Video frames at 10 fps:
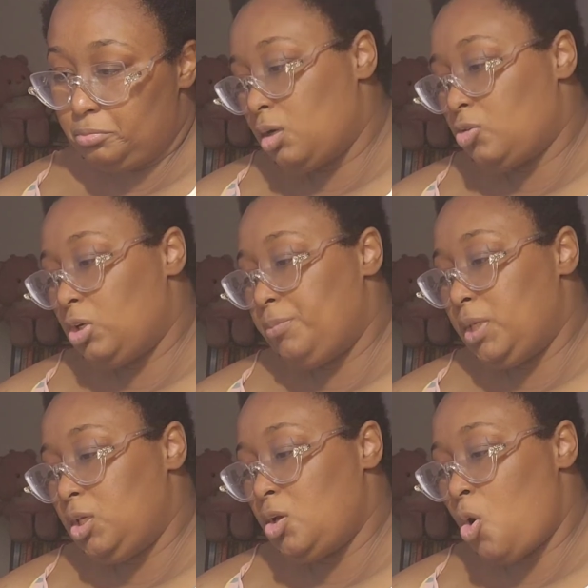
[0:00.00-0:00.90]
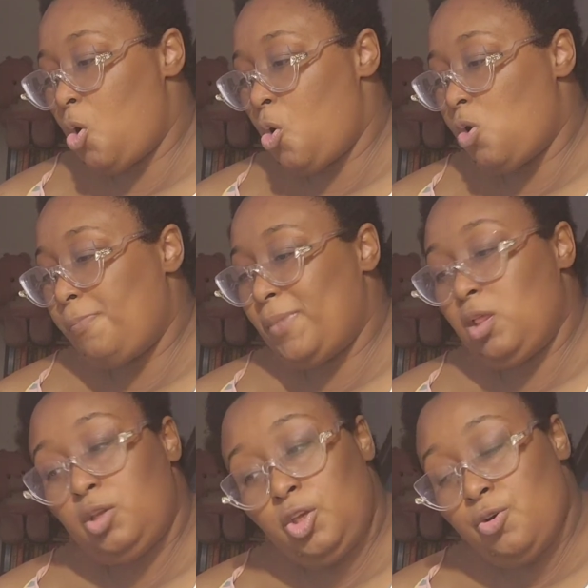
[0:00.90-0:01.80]
creamy whole
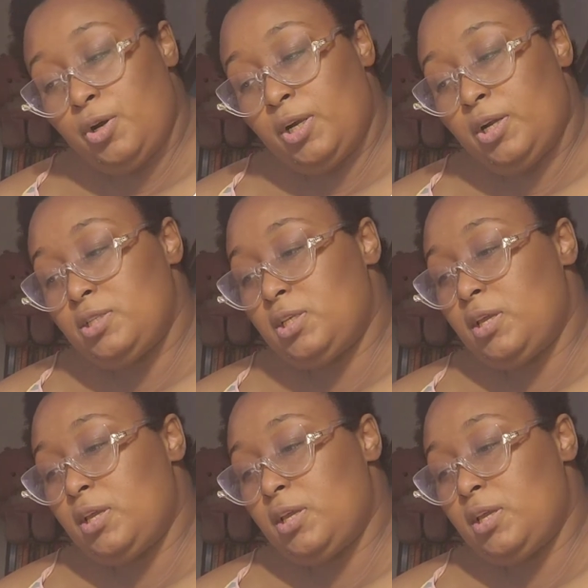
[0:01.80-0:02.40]
milk yogurt,